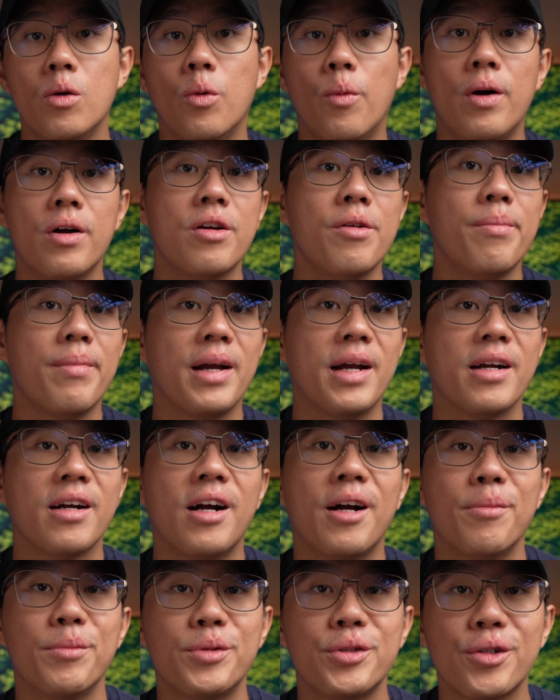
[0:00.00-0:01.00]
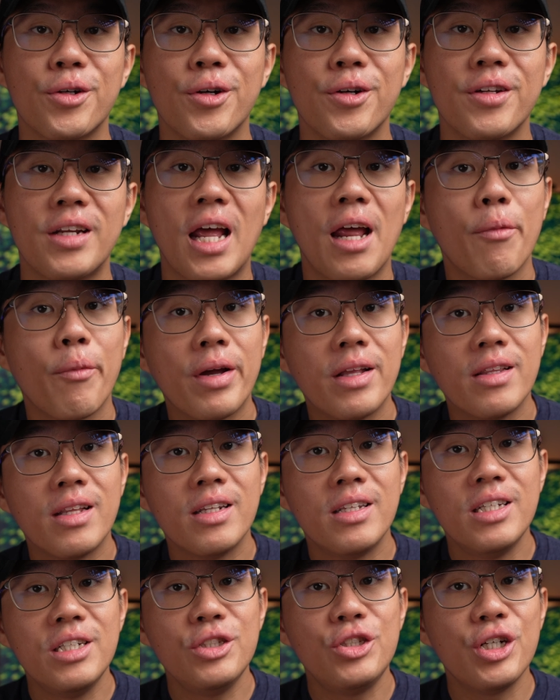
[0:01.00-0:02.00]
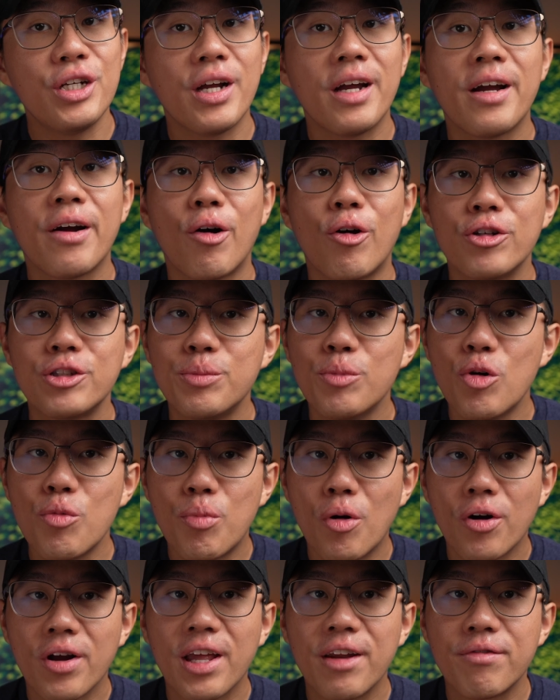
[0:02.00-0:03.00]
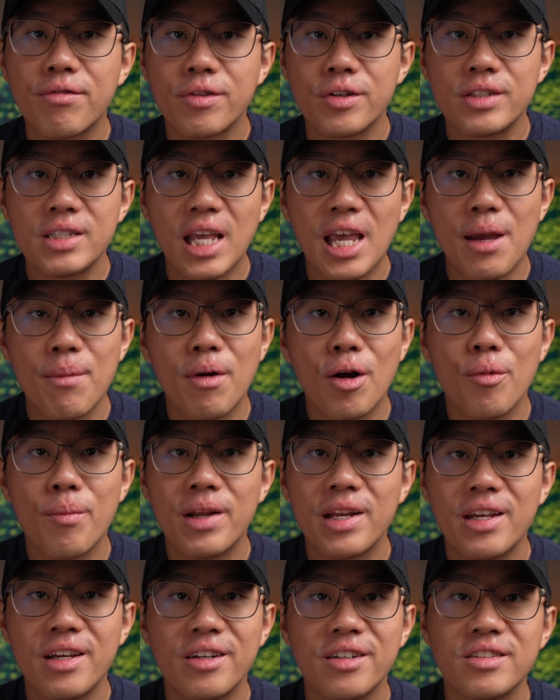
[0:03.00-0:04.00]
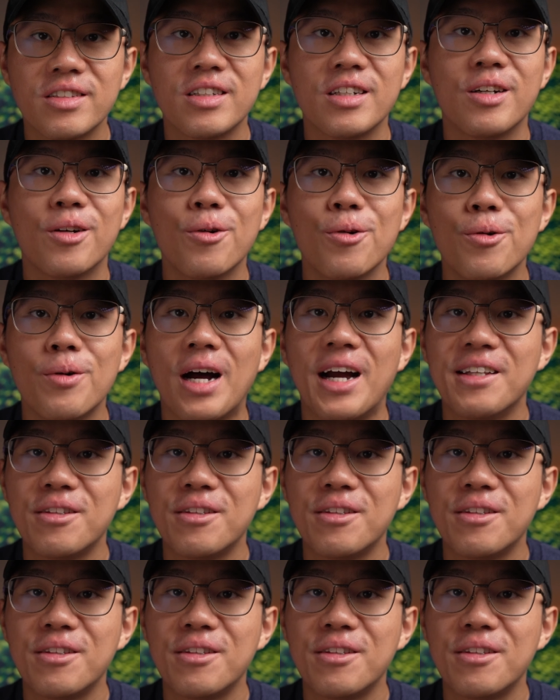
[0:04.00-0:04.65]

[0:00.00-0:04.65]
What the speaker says: Welcome back, I'm Sean, and when the DJI Osmo Pocket first came out many years ago,